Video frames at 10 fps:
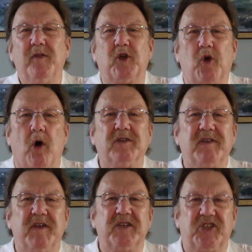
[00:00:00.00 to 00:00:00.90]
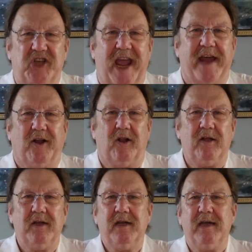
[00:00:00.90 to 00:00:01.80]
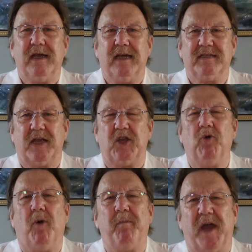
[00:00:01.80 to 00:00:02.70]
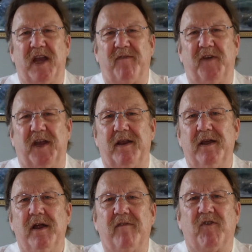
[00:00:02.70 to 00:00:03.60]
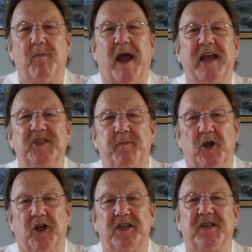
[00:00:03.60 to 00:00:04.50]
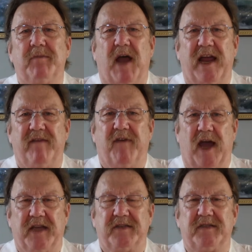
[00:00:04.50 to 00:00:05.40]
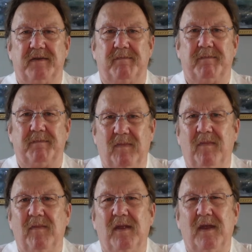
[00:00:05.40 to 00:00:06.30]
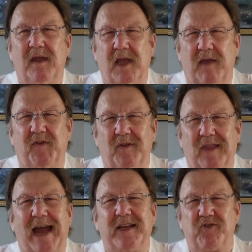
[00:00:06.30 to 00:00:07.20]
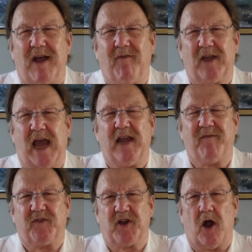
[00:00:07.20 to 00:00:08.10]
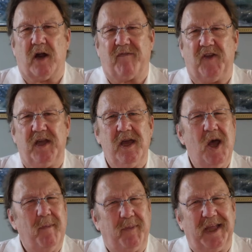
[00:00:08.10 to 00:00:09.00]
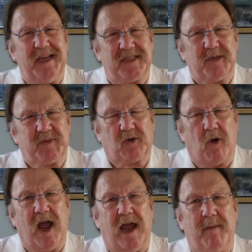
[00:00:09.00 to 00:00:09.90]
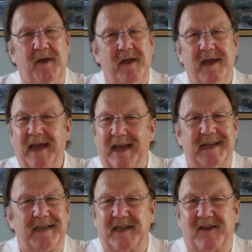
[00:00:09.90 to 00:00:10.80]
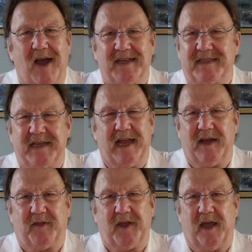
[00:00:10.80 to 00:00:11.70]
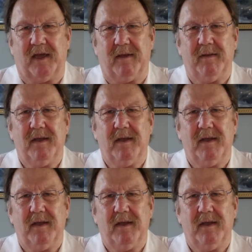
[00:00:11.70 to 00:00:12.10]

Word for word: The goals of this channel is that you will benefit from my experience and my advice. If you like travel guide and photography, please subscribe. It doesn't cost you anything.